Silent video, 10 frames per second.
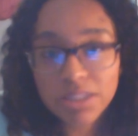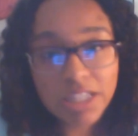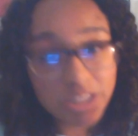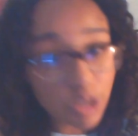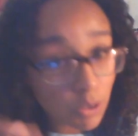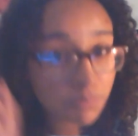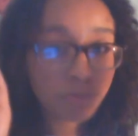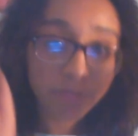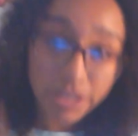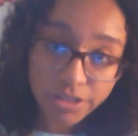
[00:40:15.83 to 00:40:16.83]
Let's hope,
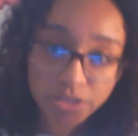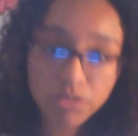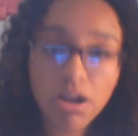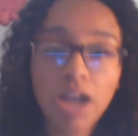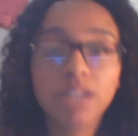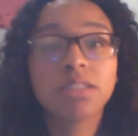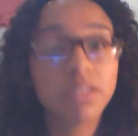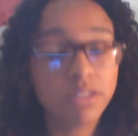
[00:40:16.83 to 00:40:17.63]
fingers crossed,